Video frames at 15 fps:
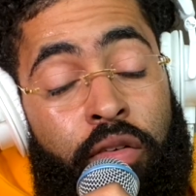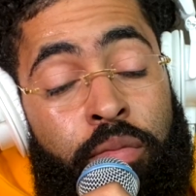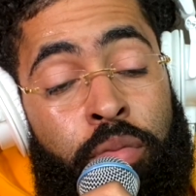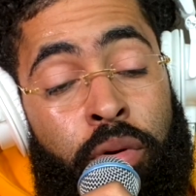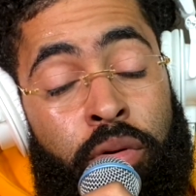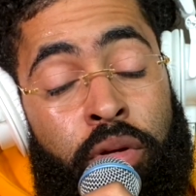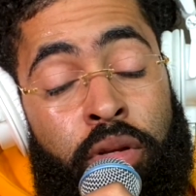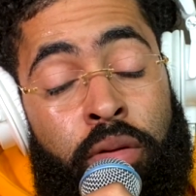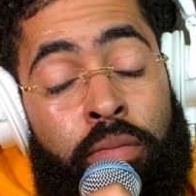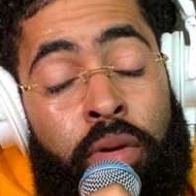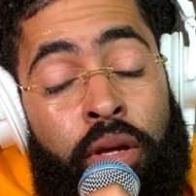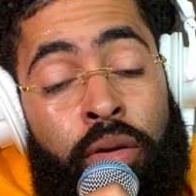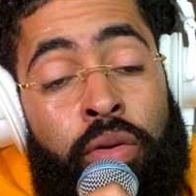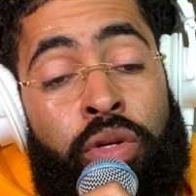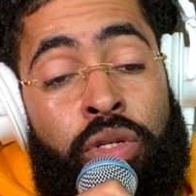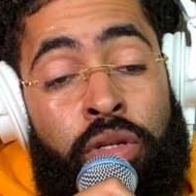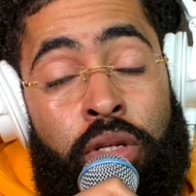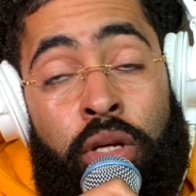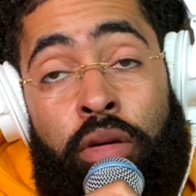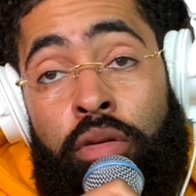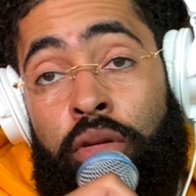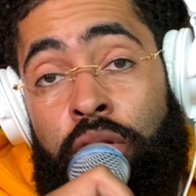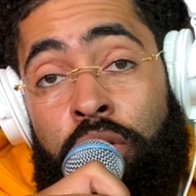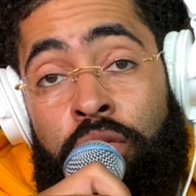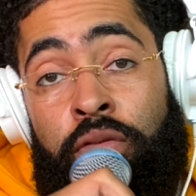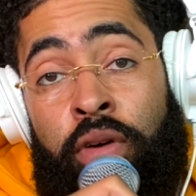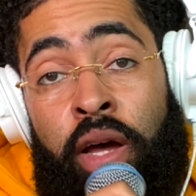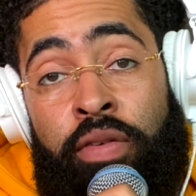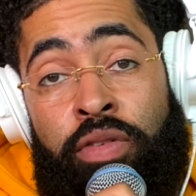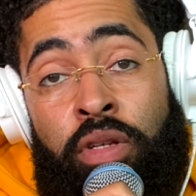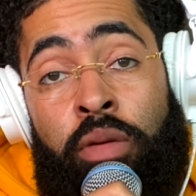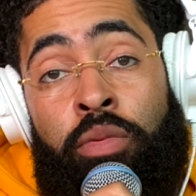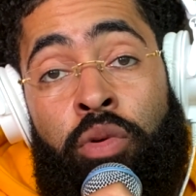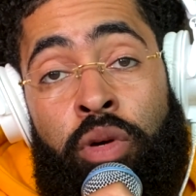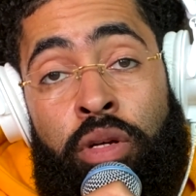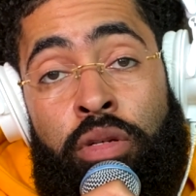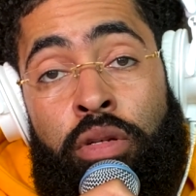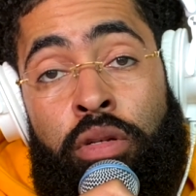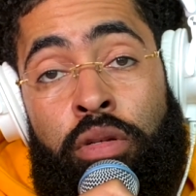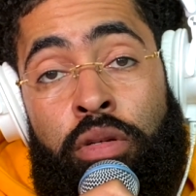broken the main question down into 5 sub-questions.